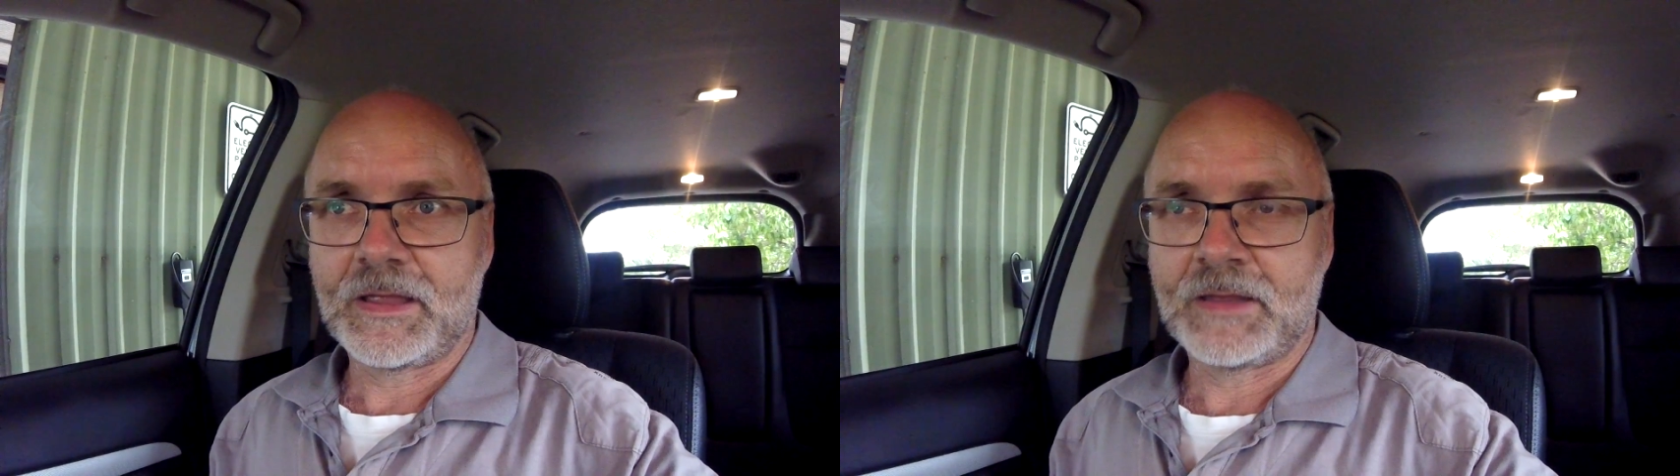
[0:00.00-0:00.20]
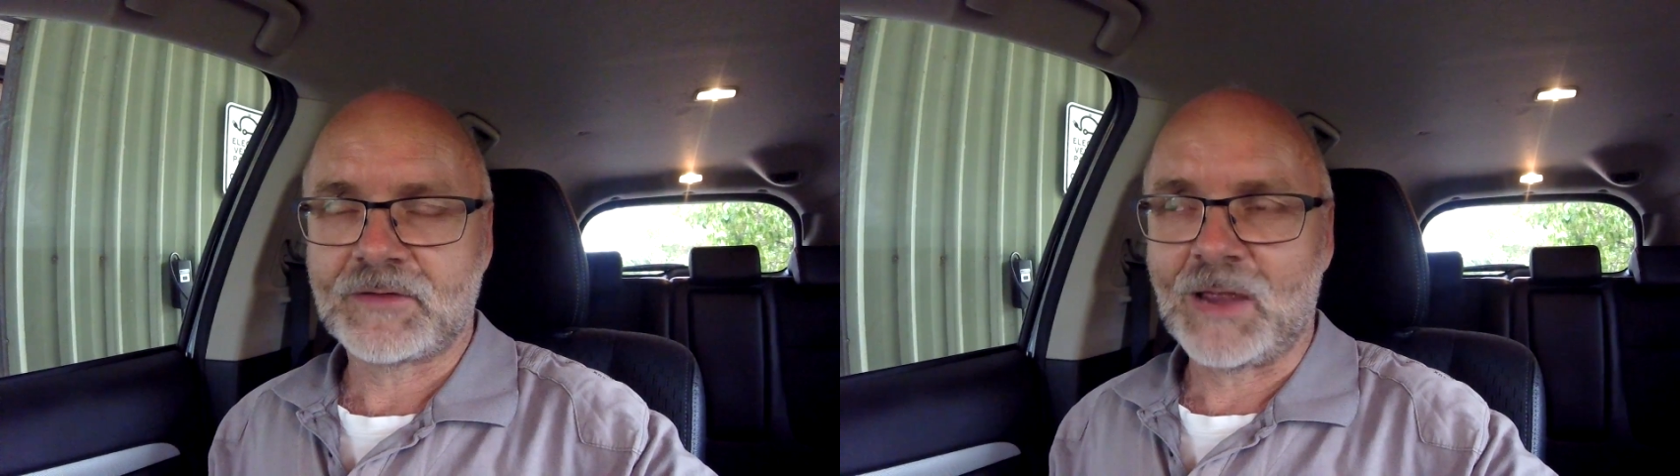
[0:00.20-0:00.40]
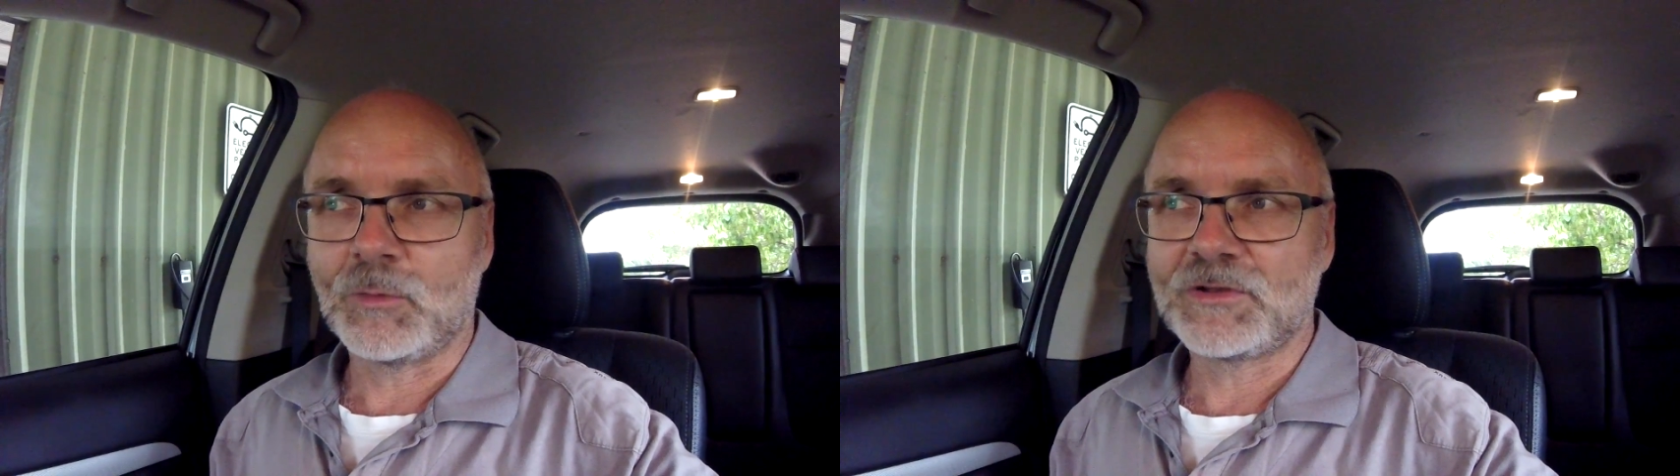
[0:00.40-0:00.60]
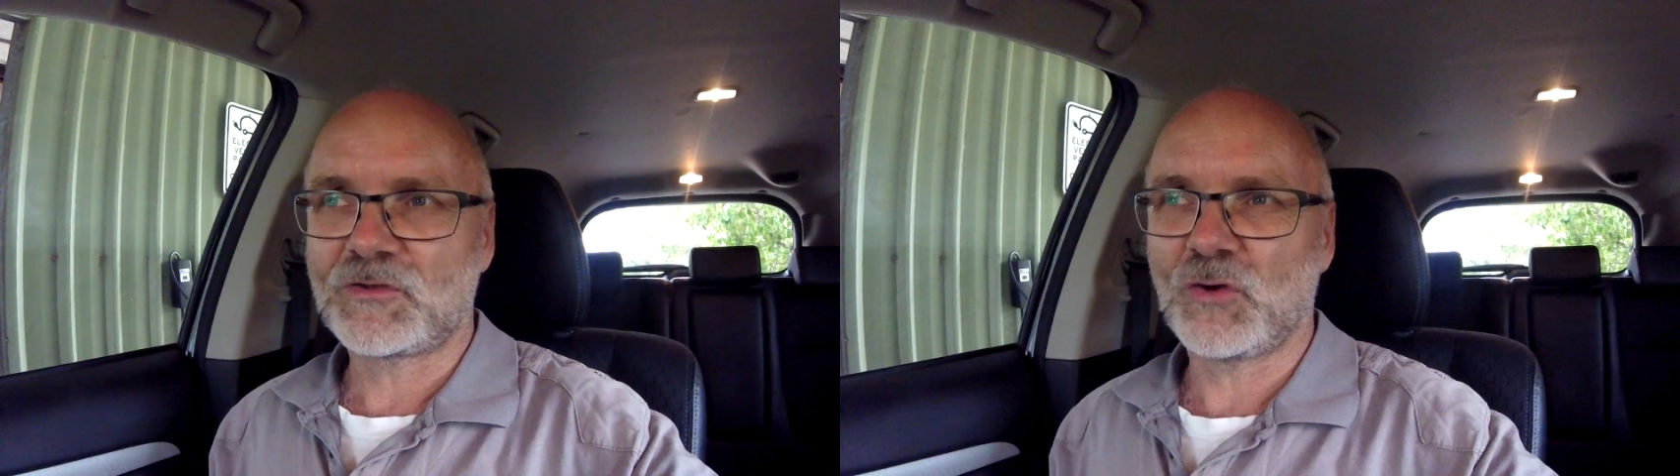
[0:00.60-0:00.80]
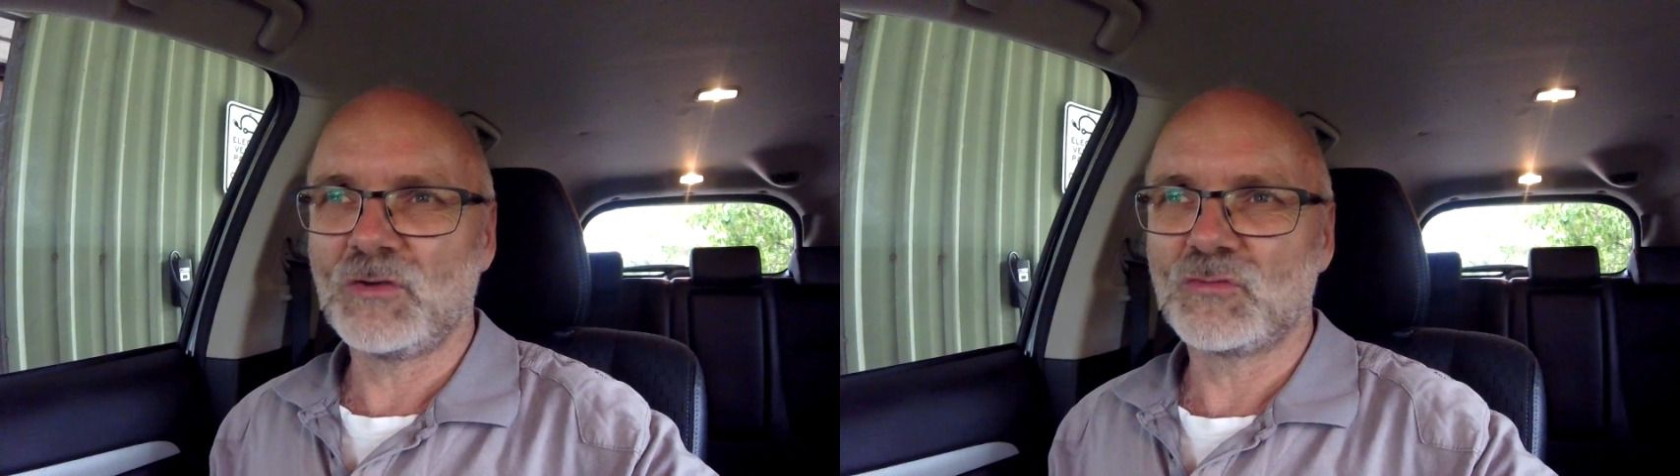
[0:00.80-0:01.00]
and I will
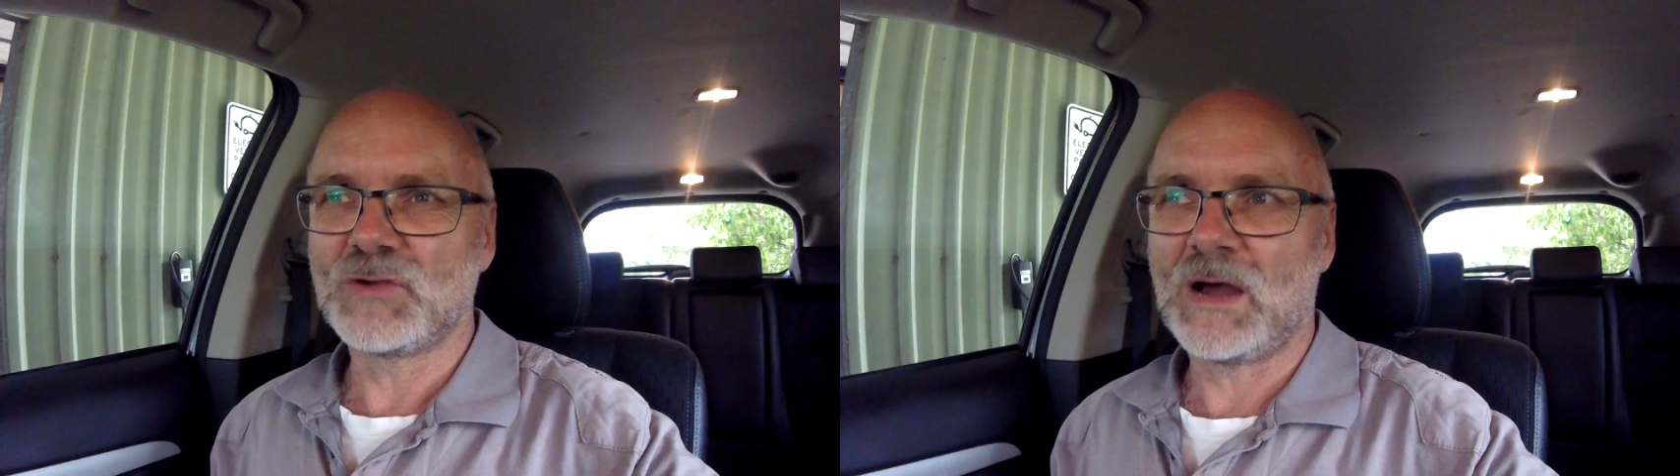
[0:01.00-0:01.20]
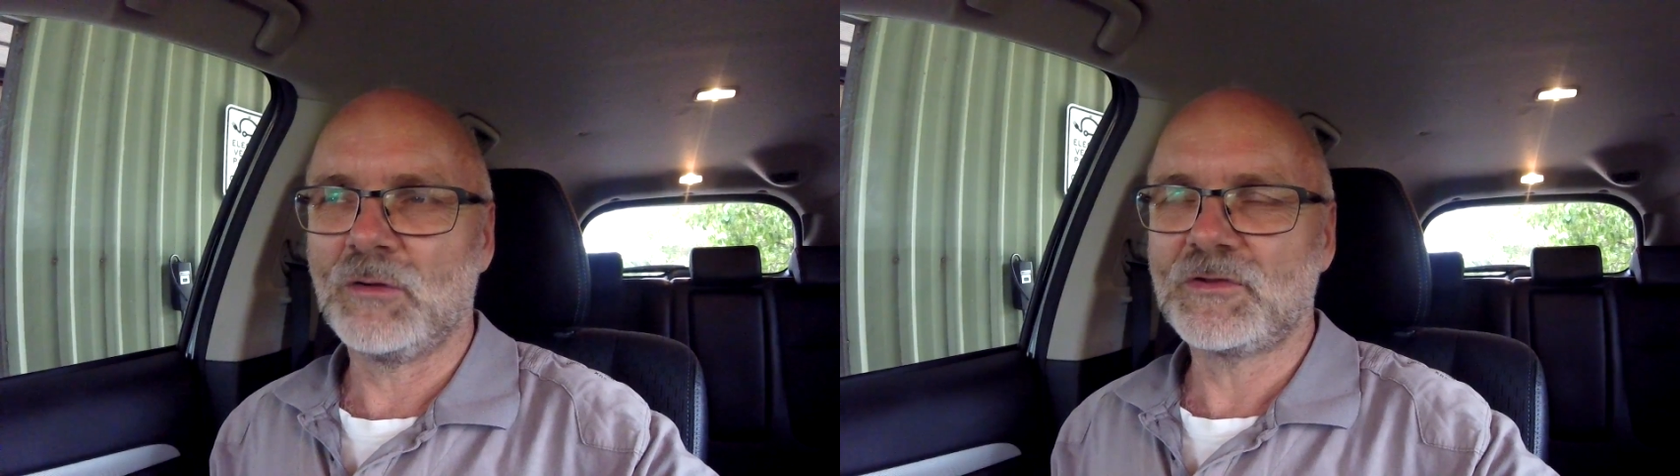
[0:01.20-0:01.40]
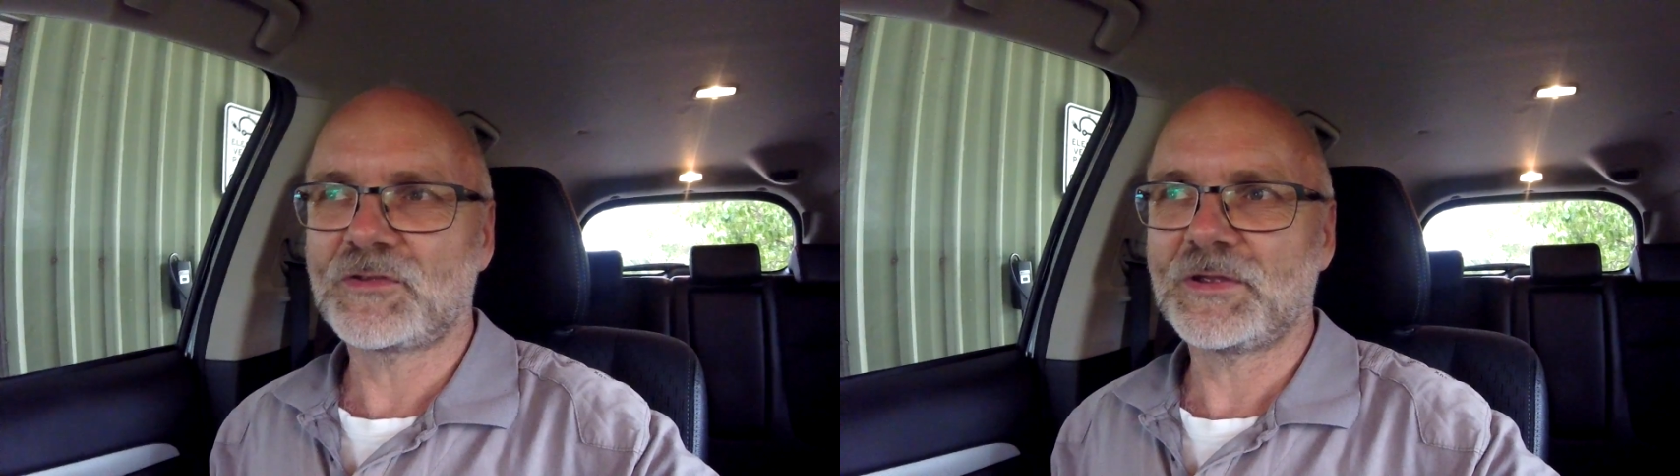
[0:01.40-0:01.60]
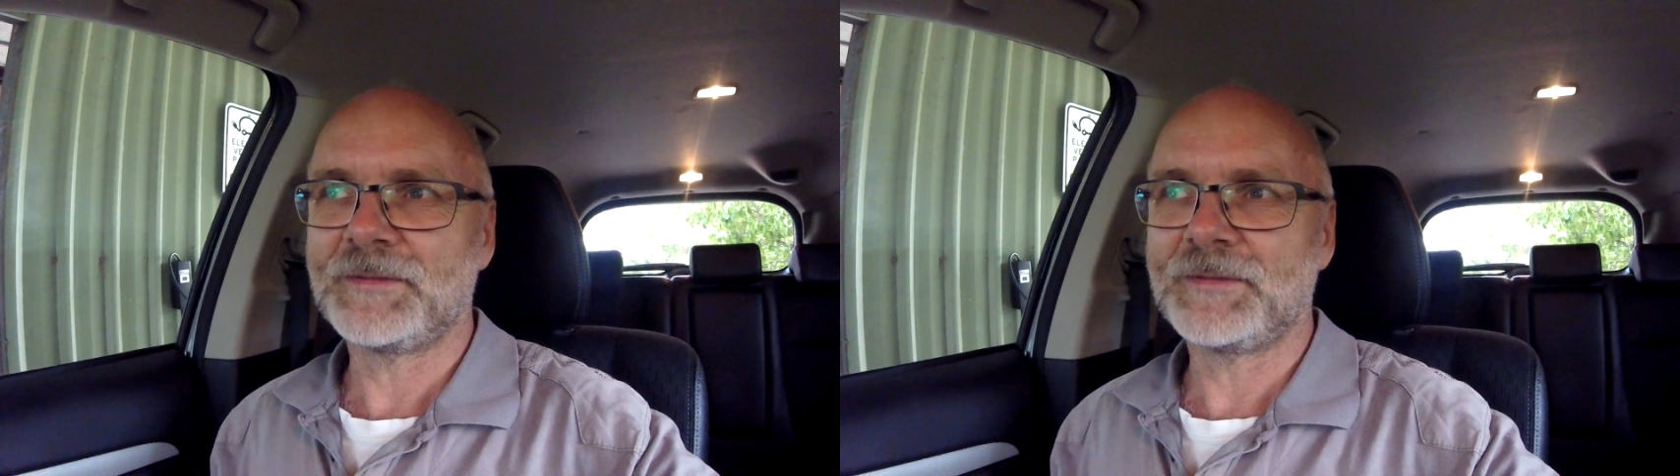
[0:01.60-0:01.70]
turn around.